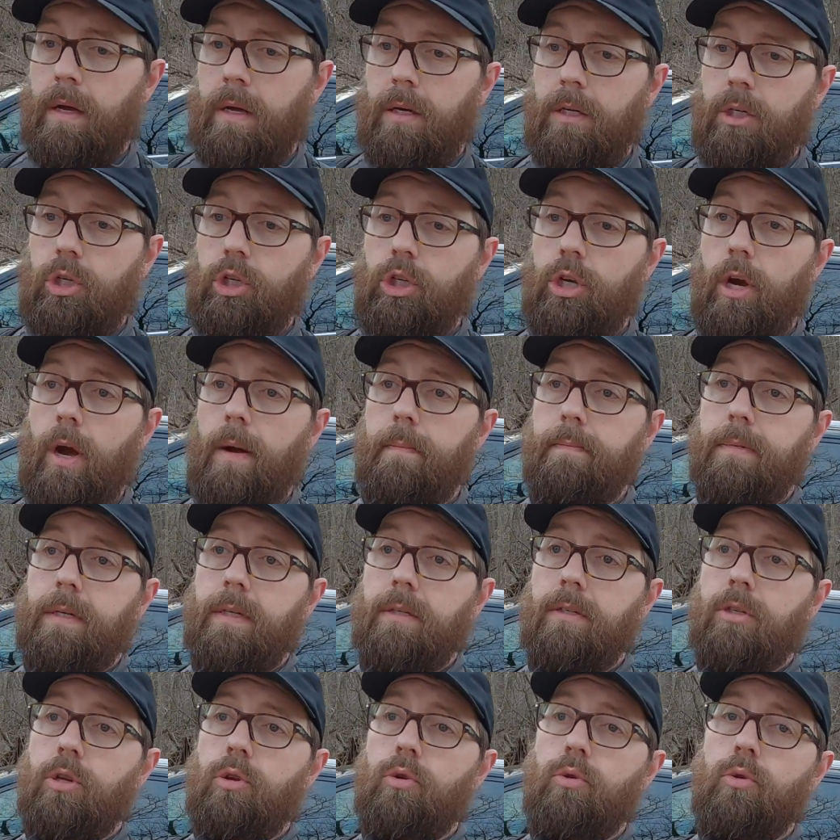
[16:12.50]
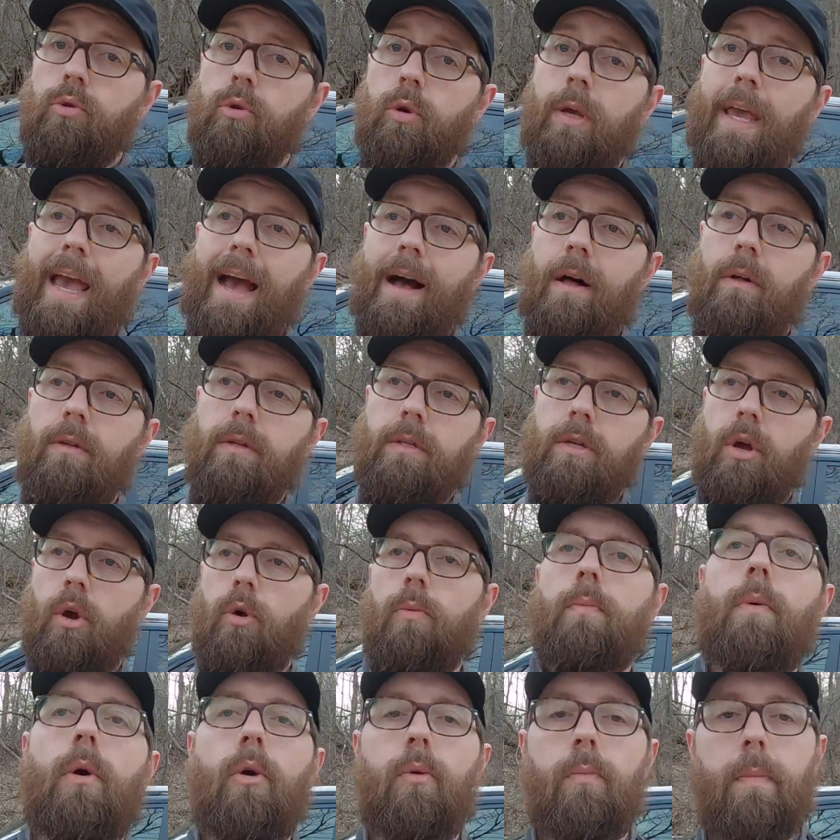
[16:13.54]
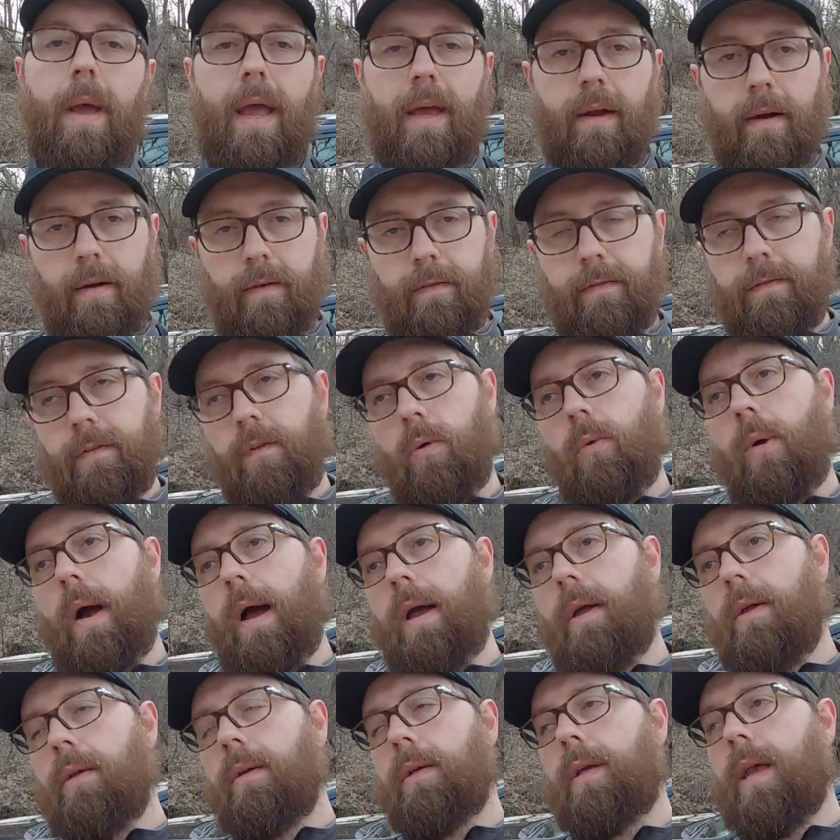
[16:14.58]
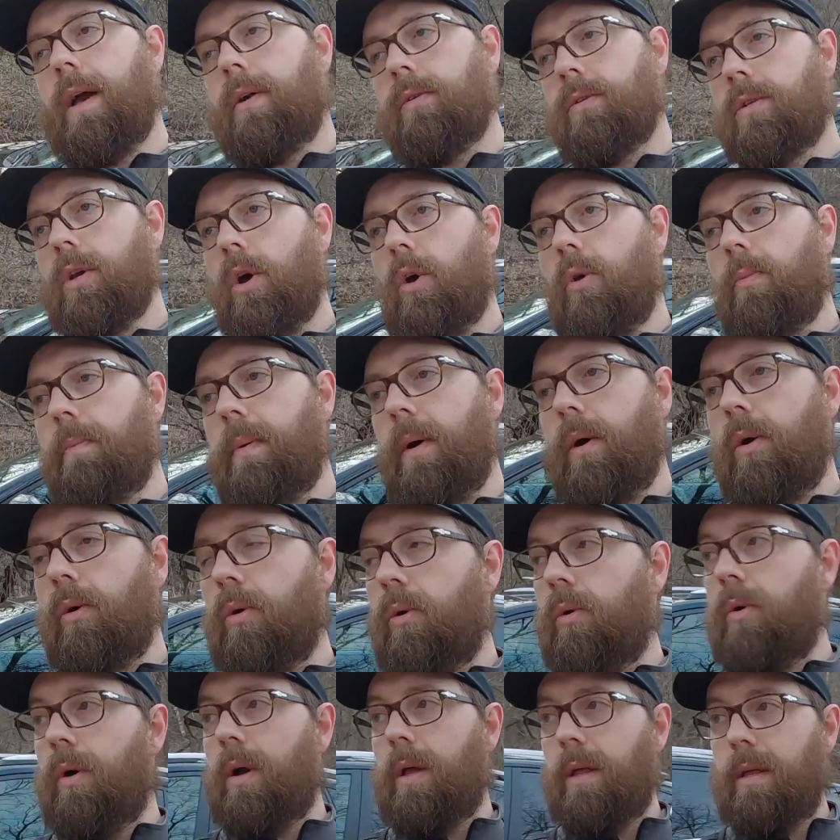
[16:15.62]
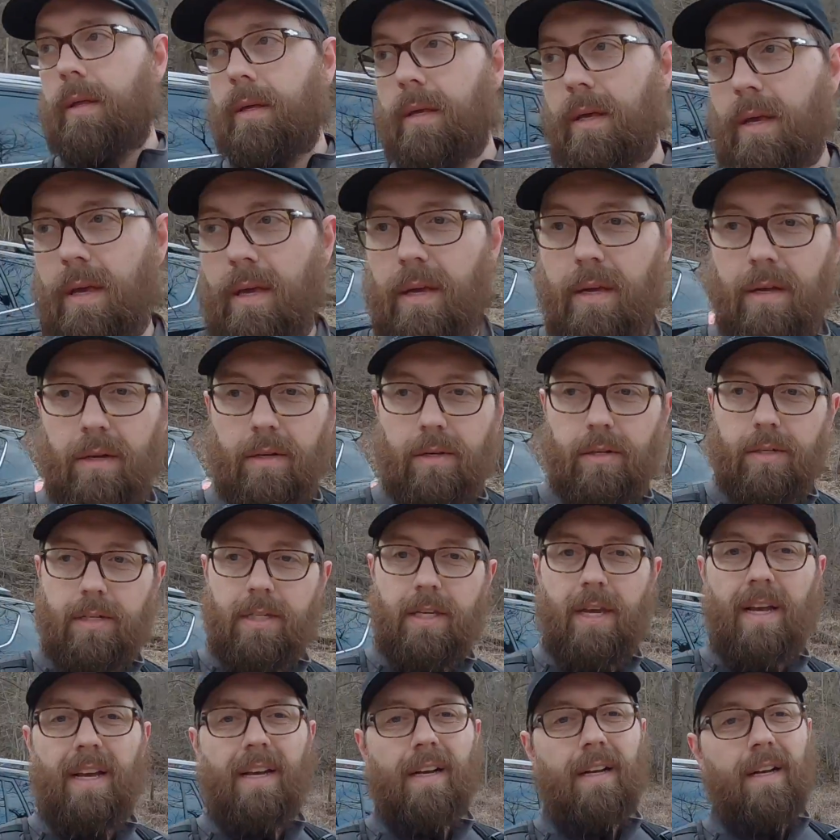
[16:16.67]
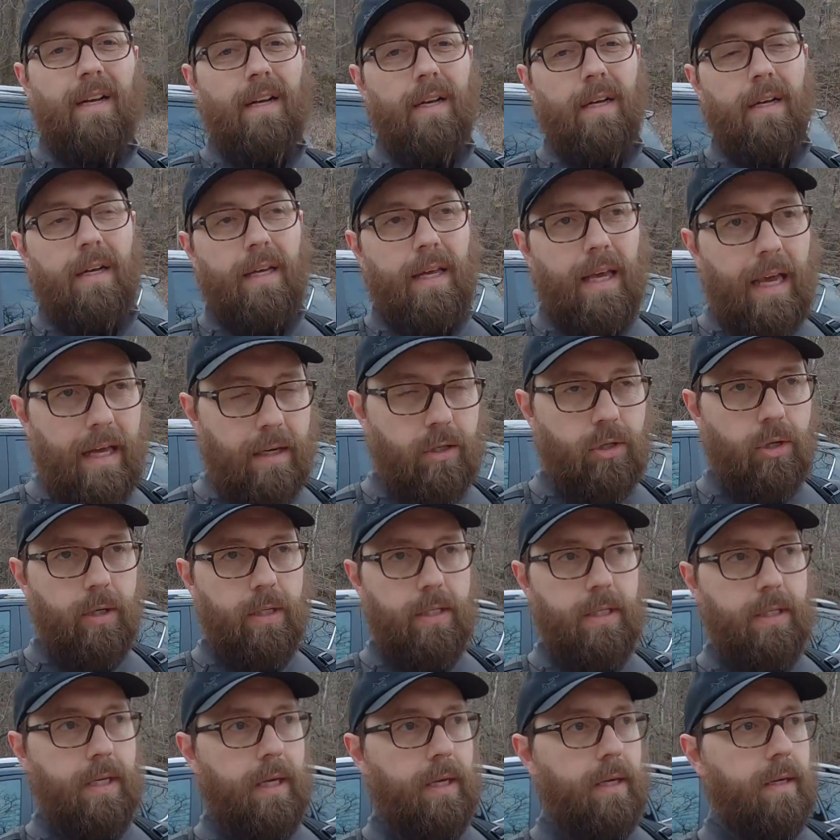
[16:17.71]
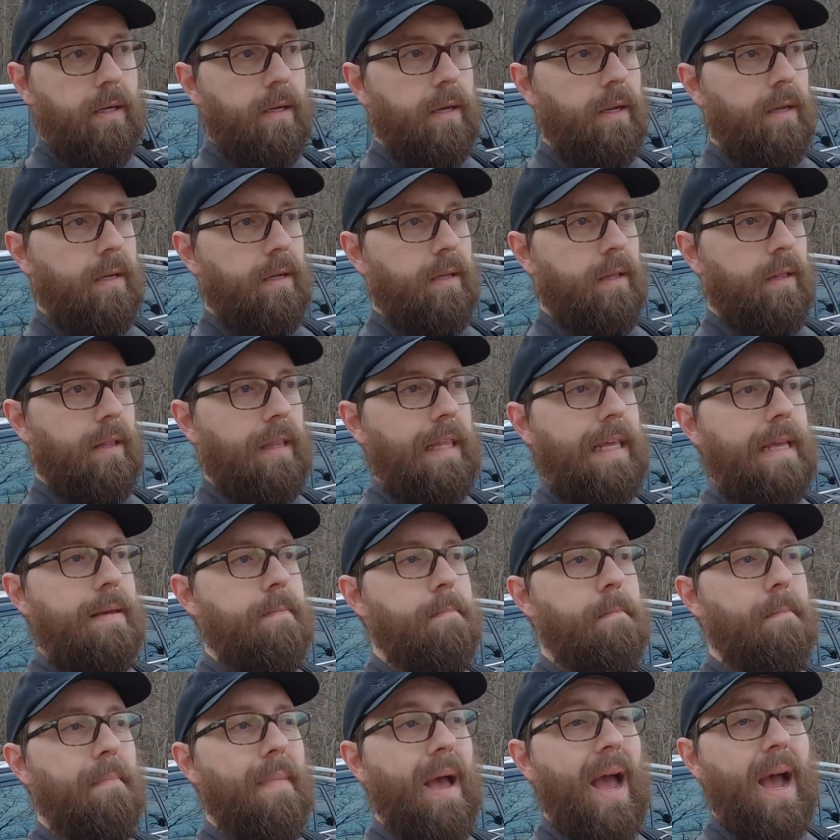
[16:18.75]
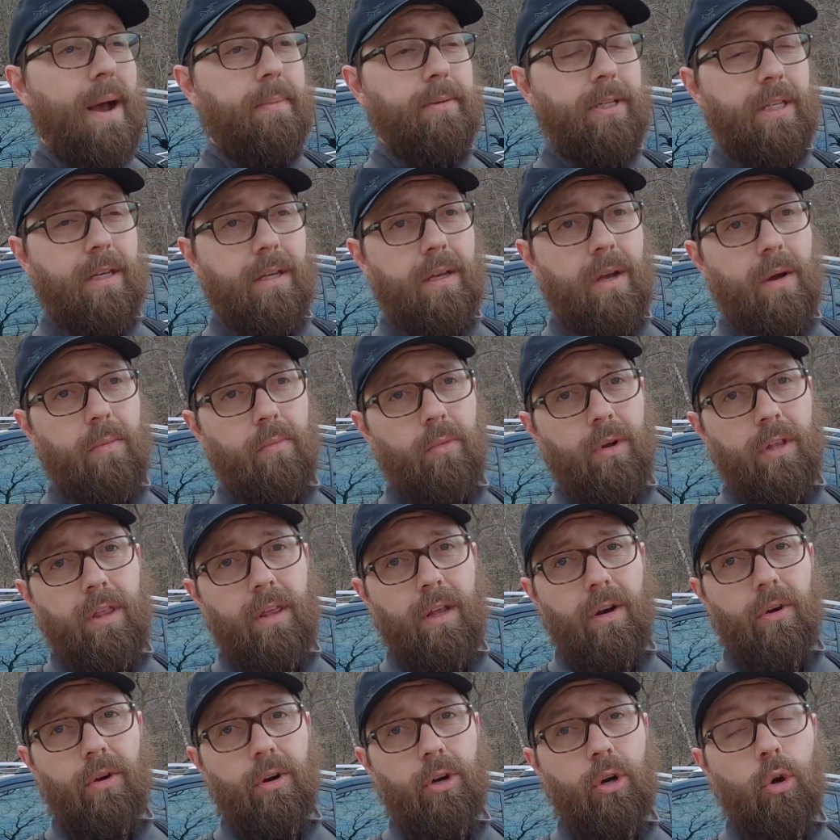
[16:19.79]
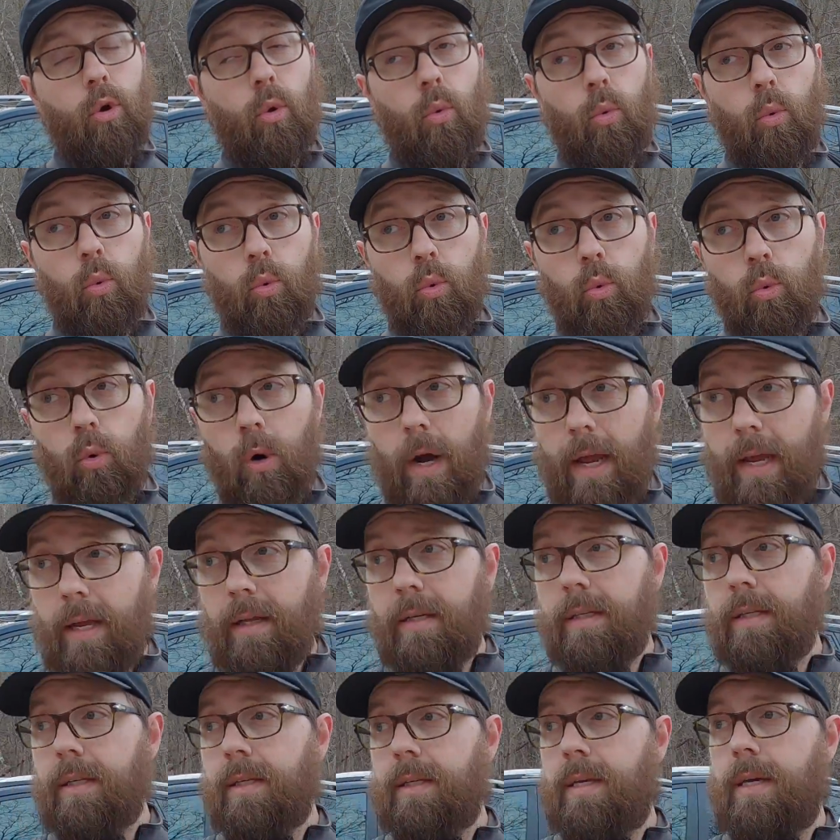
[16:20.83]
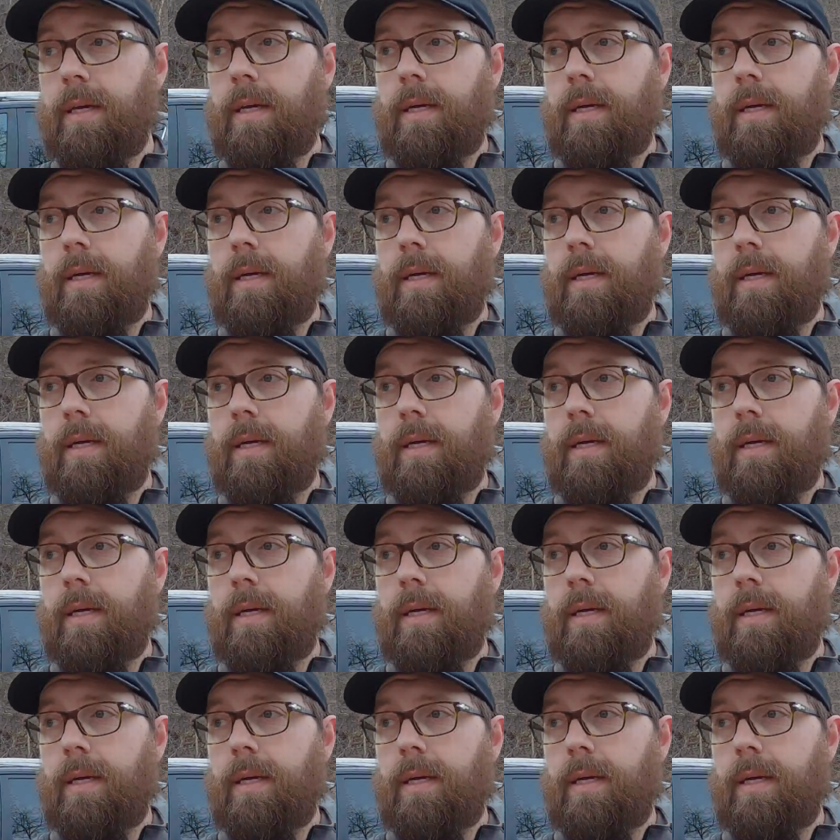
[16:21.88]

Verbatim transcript: Jumped to Caltopo beta for a while. Caltopo is interesting. The maps that come with it are great.